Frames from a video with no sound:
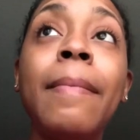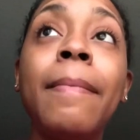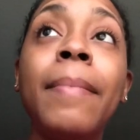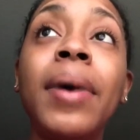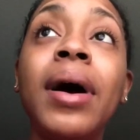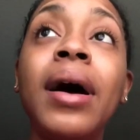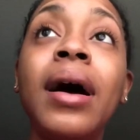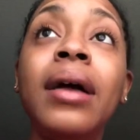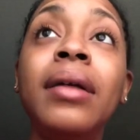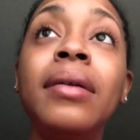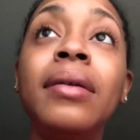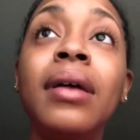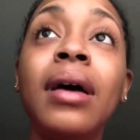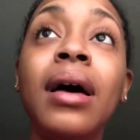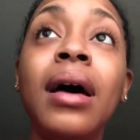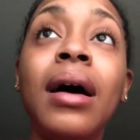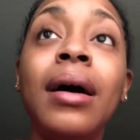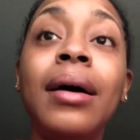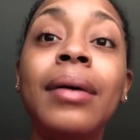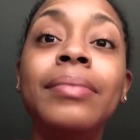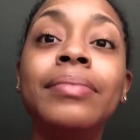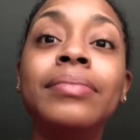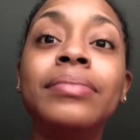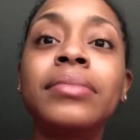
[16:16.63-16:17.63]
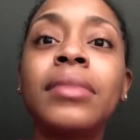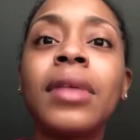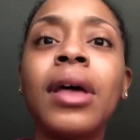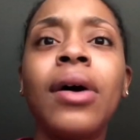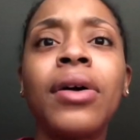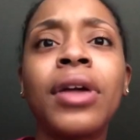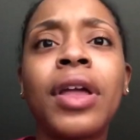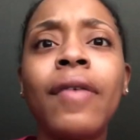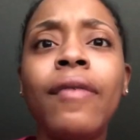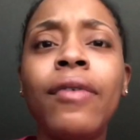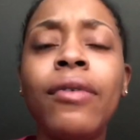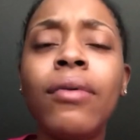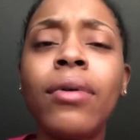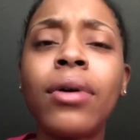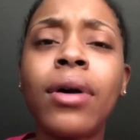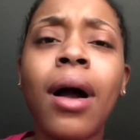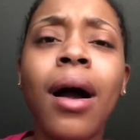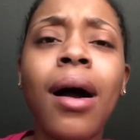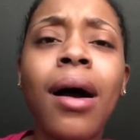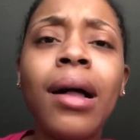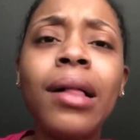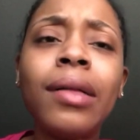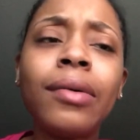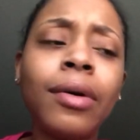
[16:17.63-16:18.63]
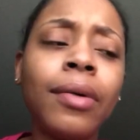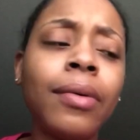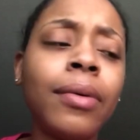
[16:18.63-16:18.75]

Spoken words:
but I'll give you a call.